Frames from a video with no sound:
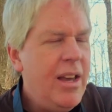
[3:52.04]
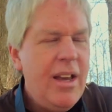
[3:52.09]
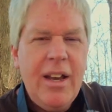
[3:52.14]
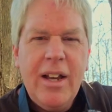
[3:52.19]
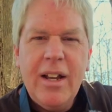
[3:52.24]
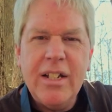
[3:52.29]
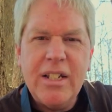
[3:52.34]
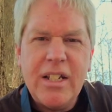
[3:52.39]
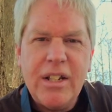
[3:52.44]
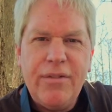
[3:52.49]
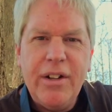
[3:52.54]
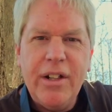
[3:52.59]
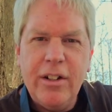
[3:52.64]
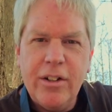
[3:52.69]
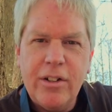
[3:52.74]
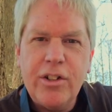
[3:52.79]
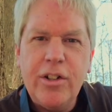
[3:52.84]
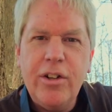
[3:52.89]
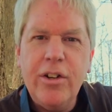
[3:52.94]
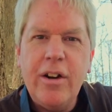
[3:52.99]
Because if it
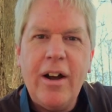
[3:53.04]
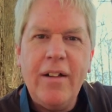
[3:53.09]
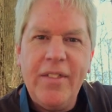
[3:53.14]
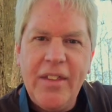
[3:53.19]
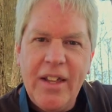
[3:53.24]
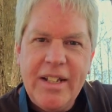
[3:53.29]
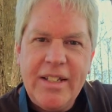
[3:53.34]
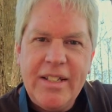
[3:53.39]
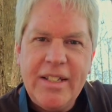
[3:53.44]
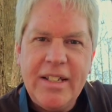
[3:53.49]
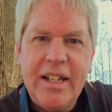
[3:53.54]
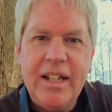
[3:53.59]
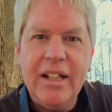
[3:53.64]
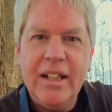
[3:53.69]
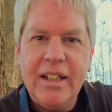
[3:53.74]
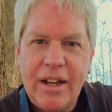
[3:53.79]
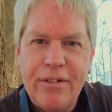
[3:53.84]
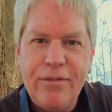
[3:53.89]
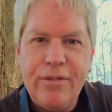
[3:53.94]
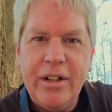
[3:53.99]
looks good on this, it'll
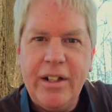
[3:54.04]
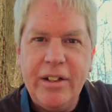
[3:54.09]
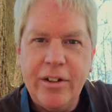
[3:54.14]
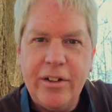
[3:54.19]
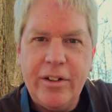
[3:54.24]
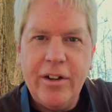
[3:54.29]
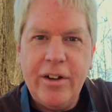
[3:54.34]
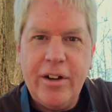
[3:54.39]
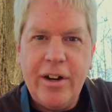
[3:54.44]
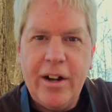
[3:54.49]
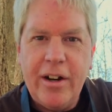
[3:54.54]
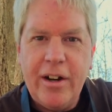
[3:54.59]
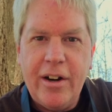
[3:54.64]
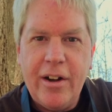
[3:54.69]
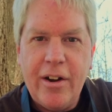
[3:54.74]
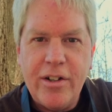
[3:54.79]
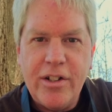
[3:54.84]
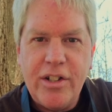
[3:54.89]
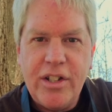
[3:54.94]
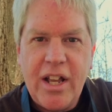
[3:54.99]
definitely look good on an
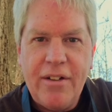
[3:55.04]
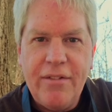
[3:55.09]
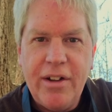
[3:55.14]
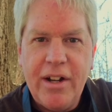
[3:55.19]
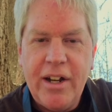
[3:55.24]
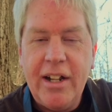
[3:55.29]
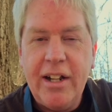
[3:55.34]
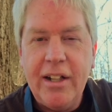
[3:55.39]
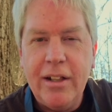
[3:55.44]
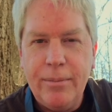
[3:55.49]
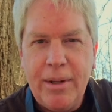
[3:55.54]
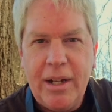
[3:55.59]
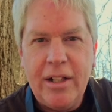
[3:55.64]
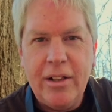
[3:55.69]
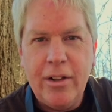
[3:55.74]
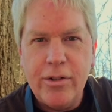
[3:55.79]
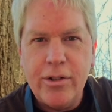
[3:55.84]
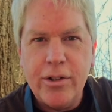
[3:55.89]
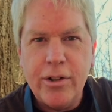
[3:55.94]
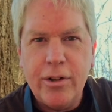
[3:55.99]
R7, and it'll be
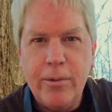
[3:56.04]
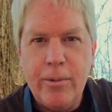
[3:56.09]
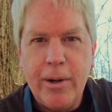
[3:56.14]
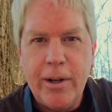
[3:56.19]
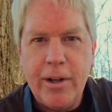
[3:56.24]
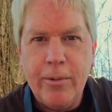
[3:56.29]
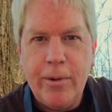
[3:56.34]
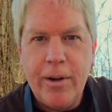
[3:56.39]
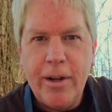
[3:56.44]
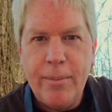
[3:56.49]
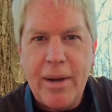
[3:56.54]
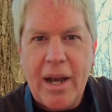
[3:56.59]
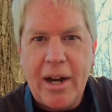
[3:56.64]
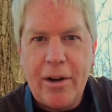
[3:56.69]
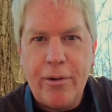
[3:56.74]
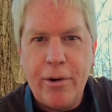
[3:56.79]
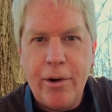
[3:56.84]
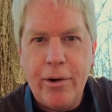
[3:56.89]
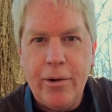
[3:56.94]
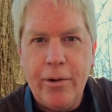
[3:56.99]
closer to 1:1
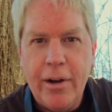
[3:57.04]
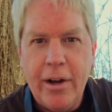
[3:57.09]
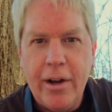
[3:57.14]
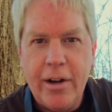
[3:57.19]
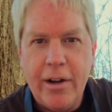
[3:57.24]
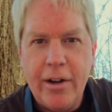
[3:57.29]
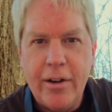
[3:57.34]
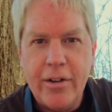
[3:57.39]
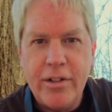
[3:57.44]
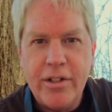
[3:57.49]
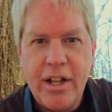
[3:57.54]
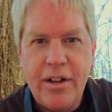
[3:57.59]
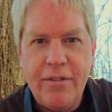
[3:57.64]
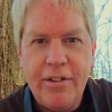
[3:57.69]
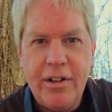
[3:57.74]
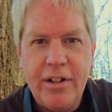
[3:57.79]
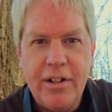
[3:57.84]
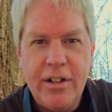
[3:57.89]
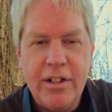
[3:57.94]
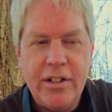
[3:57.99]
macro on an
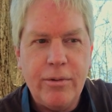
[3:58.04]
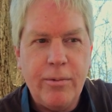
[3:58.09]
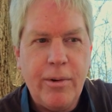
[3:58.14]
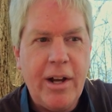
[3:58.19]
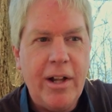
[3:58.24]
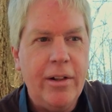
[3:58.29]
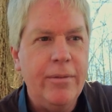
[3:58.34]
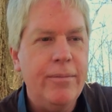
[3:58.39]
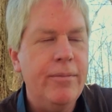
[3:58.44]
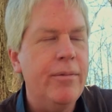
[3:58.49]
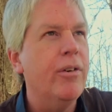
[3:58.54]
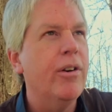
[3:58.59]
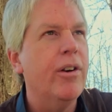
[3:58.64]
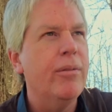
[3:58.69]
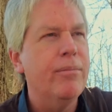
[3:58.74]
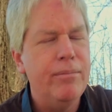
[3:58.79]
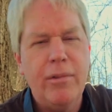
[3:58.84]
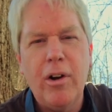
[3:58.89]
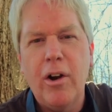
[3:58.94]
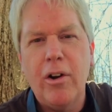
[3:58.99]
R7 as well, or
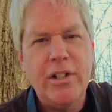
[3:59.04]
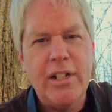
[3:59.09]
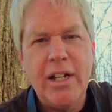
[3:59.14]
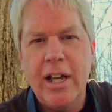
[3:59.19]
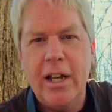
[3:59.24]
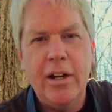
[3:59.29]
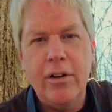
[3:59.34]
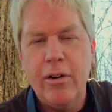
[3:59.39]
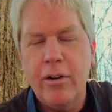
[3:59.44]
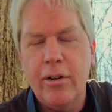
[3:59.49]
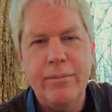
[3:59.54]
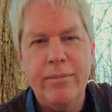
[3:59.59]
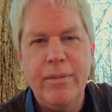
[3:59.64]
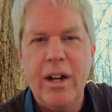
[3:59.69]
R10, or